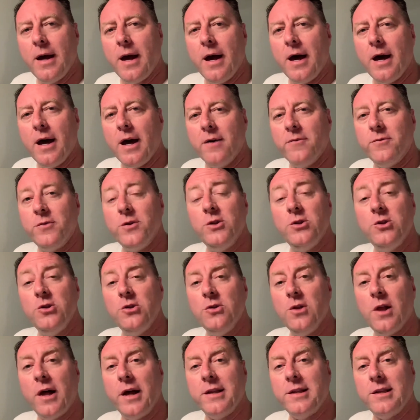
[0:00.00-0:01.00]
If you
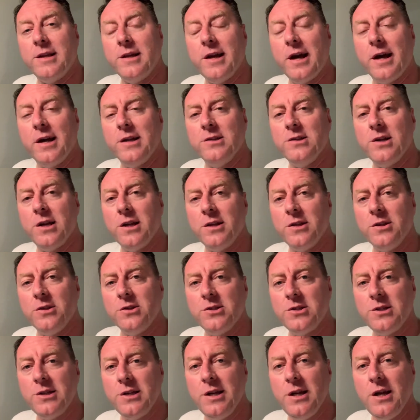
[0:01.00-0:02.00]
do like the content
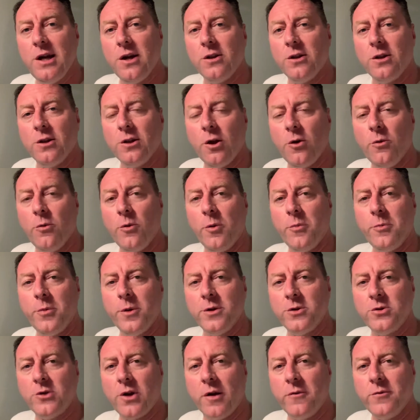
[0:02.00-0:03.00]
you see on the Lone Wolf
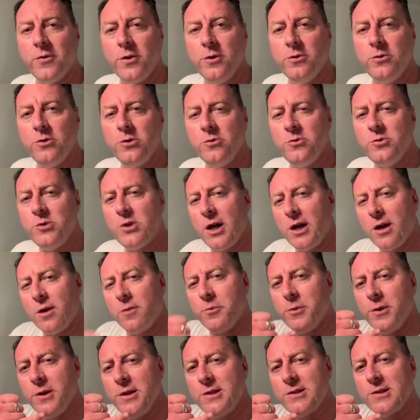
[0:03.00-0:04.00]
Bushcraft YouTube
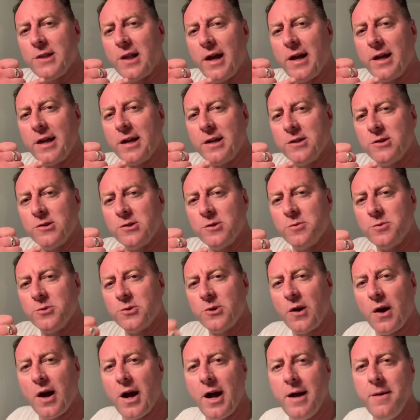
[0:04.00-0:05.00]
channel, please like and
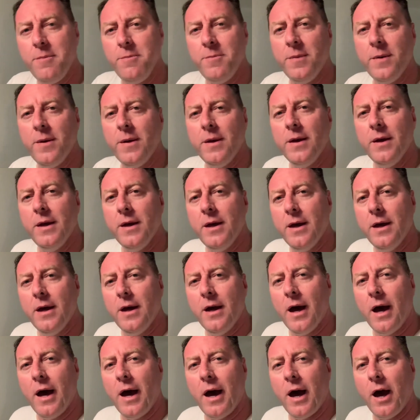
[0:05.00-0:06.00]
subscribe.
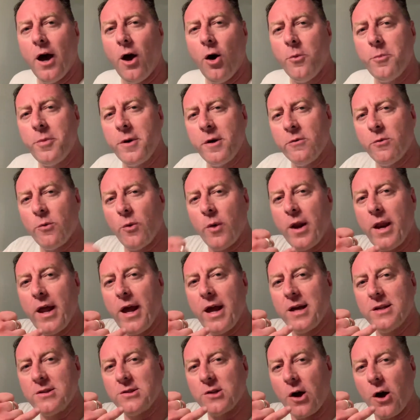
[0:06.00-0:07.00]
I hope everyone
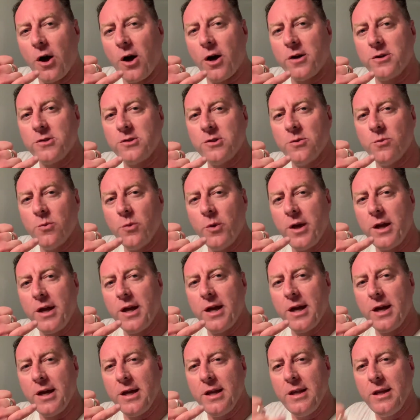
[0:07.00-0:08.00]
has an awesome
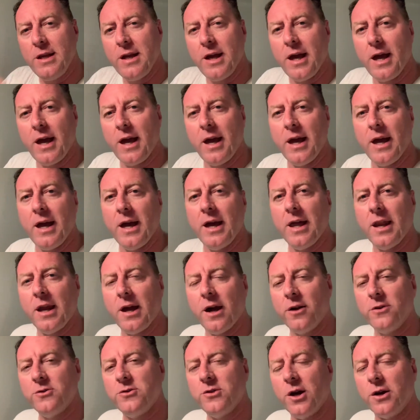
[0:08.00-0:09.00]
weekend,
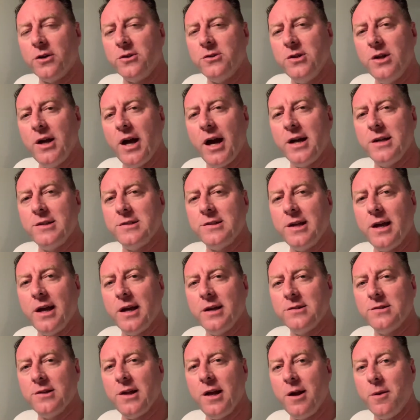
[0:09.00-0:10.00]
and I'll talk to you guys and
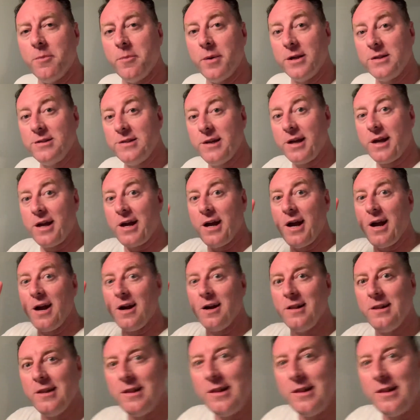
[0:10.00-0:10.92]
gals later. Everybody, take care.